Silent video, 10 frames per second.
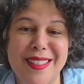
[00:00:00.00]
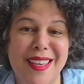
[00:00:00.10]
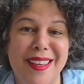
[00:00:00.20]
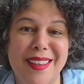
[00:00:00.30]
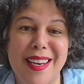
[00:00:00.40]

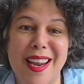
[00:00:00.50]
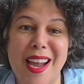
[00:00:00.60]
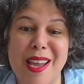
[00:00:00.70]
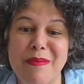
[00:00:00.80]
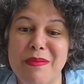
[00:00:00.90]
and
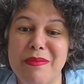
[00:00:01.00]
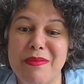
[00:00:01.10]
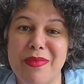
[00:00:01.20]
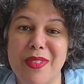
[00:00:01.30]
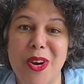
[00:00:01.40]

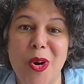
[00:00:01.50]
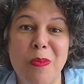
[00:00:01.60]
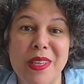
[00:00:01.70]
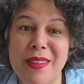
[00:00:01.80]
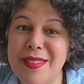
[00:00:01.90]
I'm
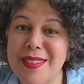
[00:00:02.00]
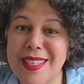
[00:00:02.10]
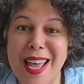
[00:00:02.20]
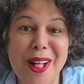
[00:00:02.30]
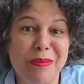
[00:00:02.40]
open to
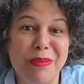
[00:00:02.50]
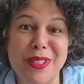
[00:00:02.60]
help.